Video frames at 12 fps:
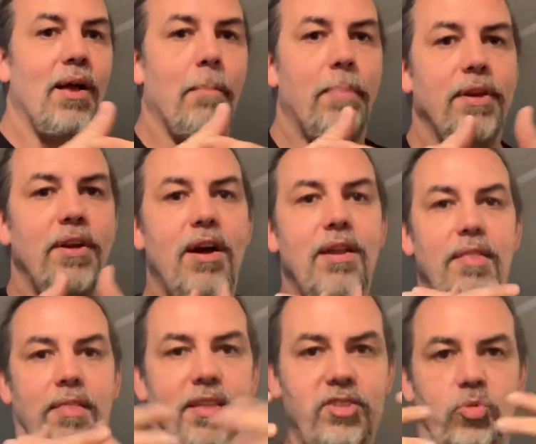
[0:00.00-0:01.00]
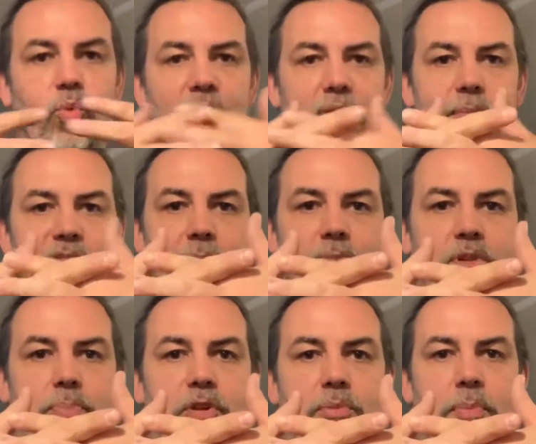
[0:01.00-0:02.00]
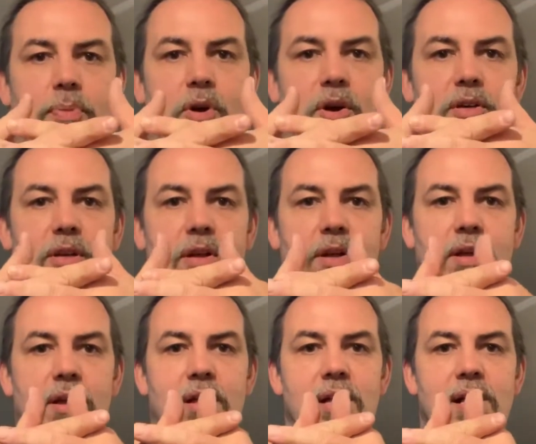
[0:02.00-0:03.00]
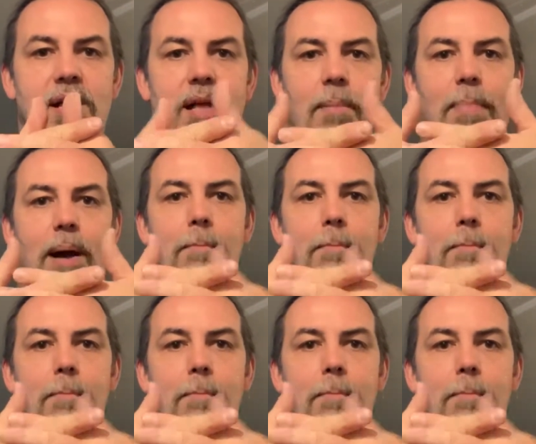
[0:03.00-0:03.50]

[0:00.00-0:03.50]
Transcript: but not this way. I'm attempting to pull them apart by